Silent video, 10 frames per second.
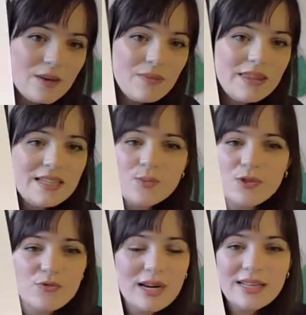But this
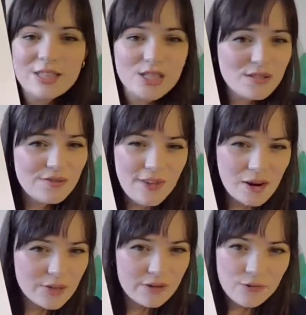was really just a
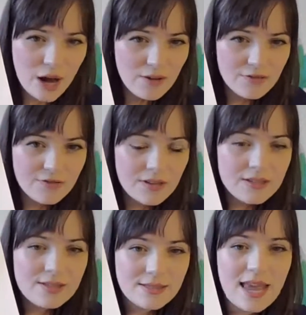very rough
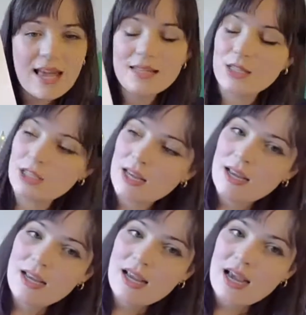sketch.
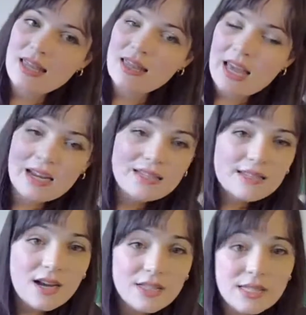And then I
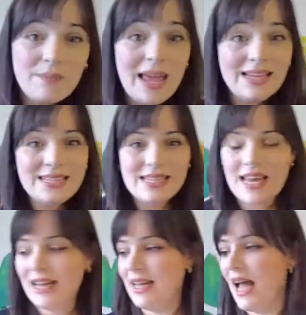started
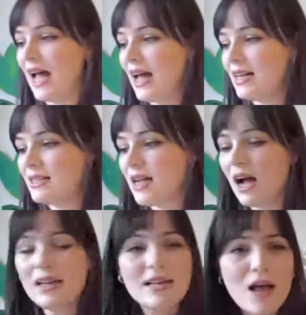painting, and
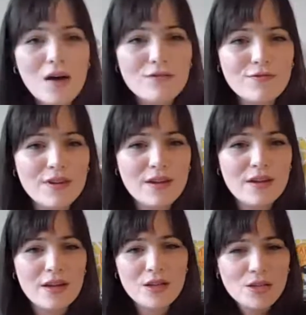I love
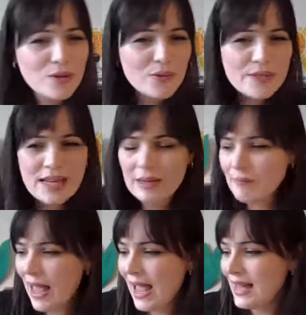
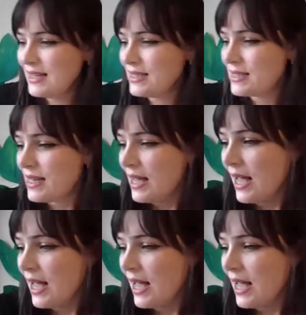using paint.